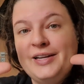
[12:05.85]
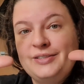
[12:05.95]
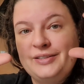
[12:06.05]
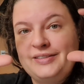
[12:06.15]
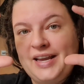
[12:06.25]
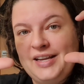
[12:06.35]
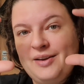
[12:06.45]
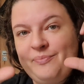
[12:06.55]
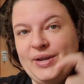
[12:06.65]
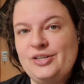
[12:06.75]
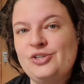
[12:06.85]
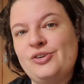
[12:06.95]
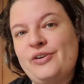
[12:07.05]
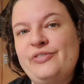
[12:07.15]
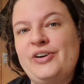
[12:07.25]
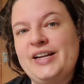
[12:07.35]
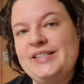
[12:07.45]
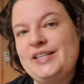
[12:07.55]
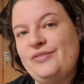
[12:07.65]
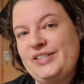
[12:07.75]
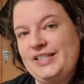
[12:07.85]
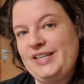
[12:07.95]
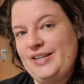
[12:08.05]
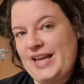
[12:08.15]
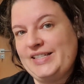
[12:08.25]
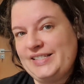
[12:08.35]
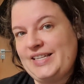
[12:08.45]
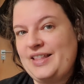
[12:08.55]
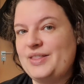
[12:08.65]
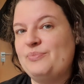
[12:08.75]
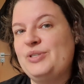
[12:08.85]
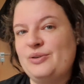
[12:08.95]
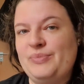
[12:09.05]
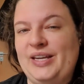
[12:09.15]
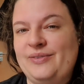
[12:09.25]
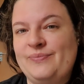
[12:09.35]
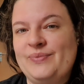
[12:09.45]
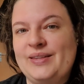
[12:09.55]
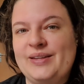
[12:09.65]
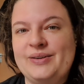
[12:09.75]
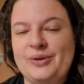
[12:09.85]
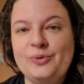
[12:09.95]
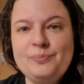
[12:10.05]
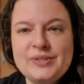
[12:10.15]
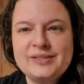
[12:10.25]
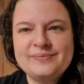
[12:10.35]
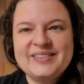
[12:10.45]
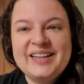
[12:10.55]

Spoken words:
to take a picture of your activity and send them to me. Oops.